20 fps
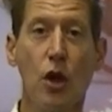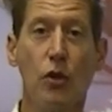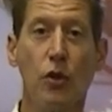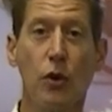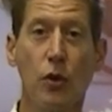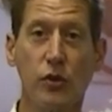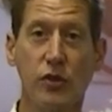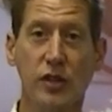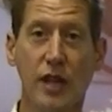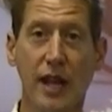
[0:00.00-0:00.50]

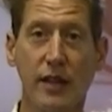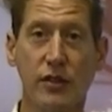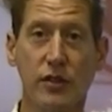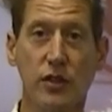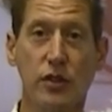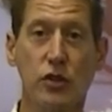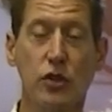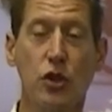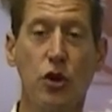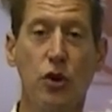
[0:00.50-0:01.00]
those
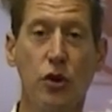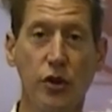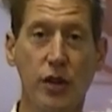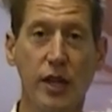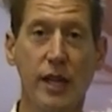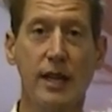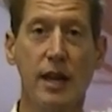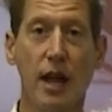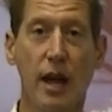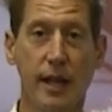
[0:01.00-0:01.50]
gases could
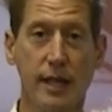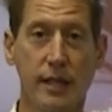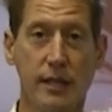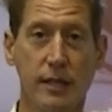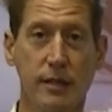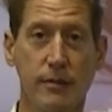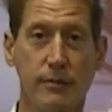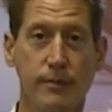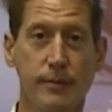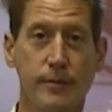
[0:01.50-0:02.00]
ignite.
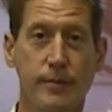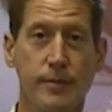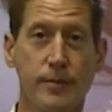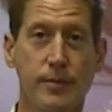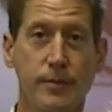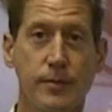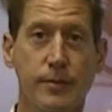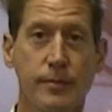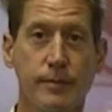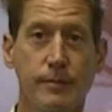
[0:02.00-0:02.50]

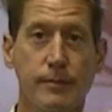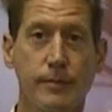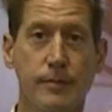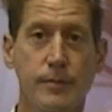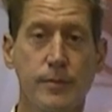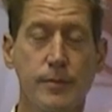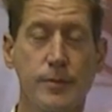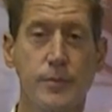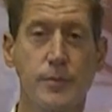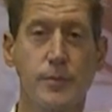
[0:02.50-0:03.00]

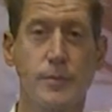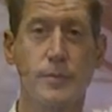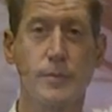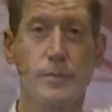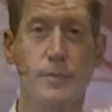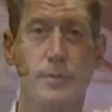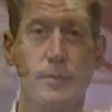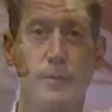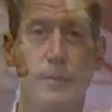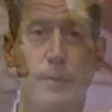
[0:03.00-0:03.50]
I've
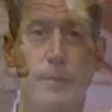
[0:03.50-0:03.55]
opened up the